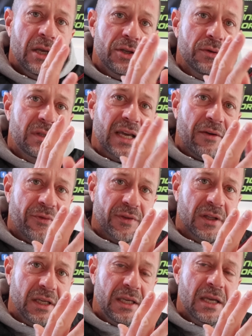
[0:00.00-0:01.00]
you
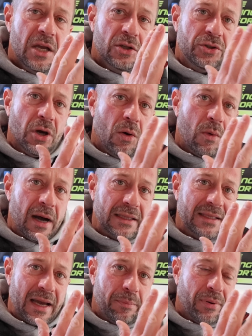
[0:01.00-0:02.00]
definitely don't
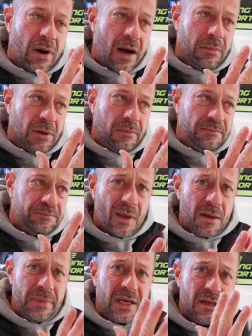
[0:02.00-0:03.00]
want that problem.
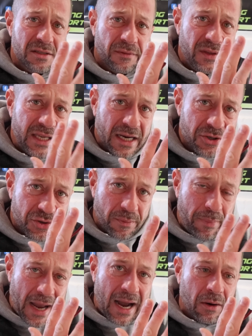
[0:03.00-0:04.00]
Because of the extra
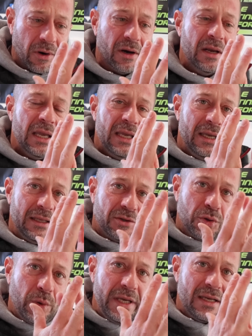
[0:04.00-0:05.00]
power, it
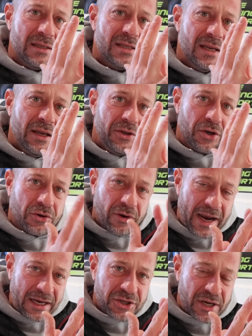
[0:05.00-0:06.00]
tweaks your
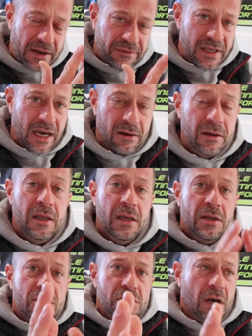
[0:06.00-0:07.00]
crankshaft out.
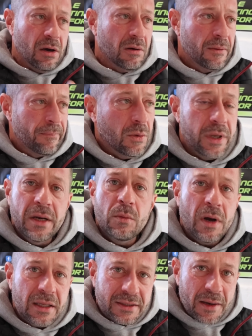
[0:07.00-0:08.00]
So we didn't
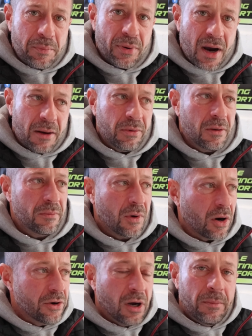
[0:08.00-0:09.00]
want that problem.
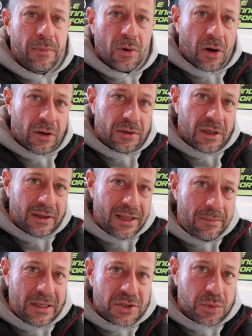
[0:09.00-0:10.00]
Our
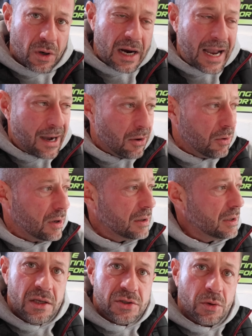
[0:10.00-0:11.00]
limits were
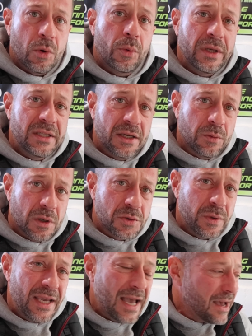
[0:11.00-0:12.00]
out. So what we did was
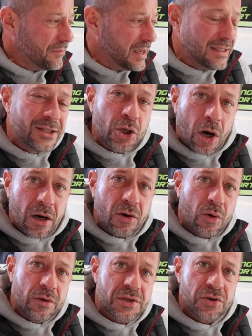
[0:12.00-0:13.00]
we have a Dark
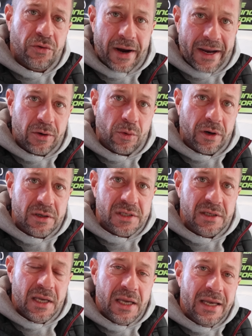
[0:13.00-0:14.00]
Horse
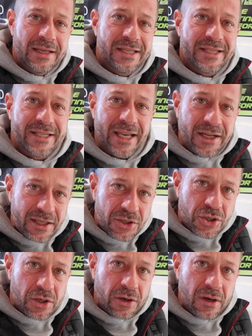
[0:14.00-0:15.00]
Crankworks
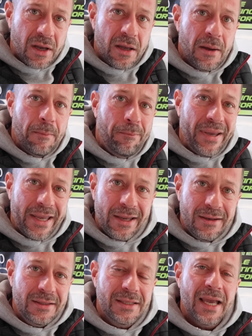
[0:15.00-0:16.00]
signature
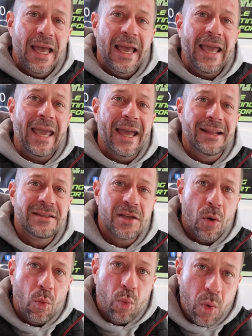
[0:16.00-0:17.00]
pinned
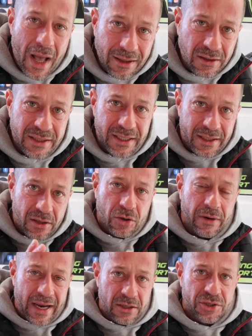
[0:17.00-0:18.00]
and welded
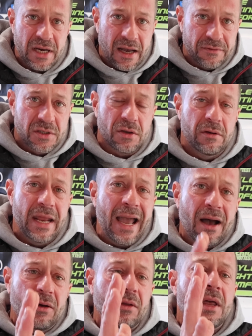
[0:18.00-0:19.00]
crankshaft. So
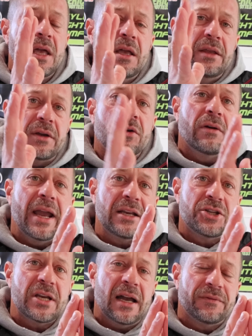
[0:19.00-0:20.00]
now the
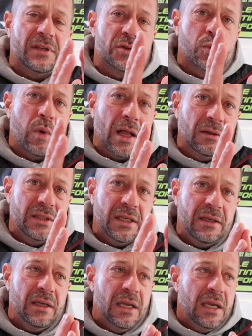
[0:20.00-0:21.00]
crankshaft is
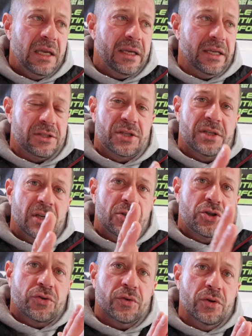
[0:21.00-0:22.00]
welded, it's
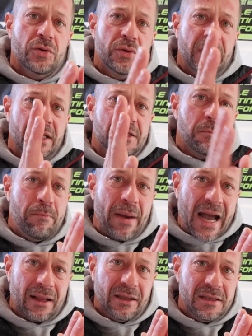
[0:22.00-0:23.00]
trued, it's
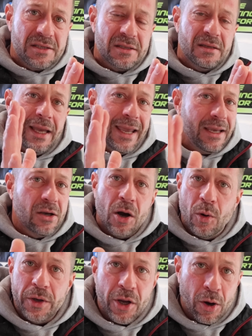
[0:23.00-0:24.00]
balanced, ain't
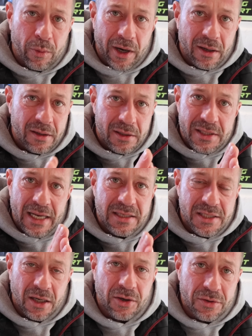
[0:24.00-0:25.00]
going nowhere because that
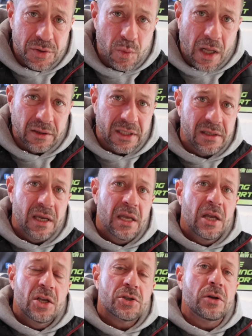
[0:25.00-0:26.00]
sucker's welded.
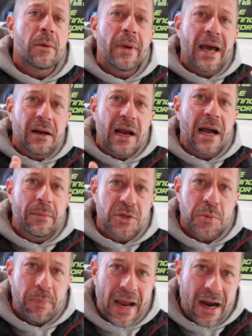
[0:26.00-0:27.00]
So no matter how
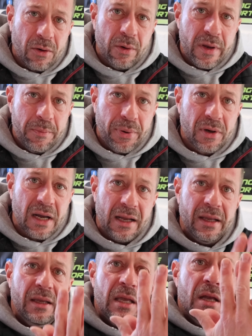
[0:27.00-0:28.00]
much power we put
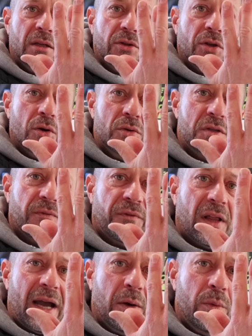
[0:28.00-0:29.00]
on it, those
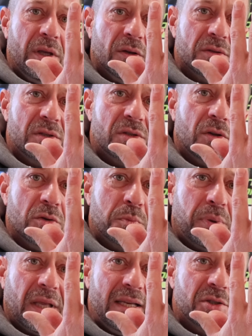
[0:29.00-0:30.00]
flywheels, those
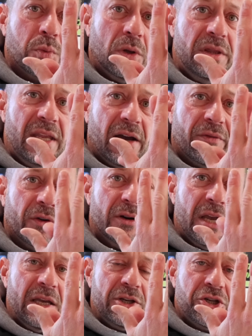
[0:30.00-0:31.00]
plates will
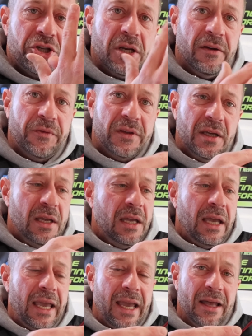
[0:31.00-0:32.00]
never shift
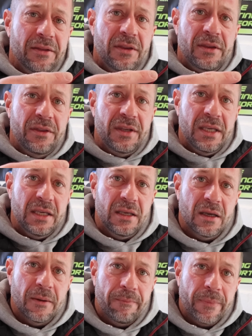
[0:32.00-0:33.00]
and
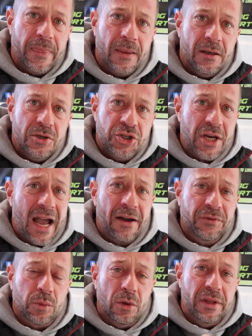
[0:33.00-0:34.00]
the
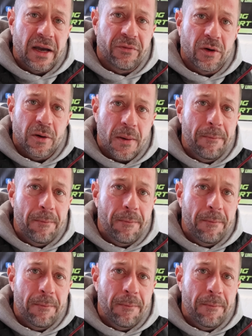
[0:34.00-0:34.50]
shaft will never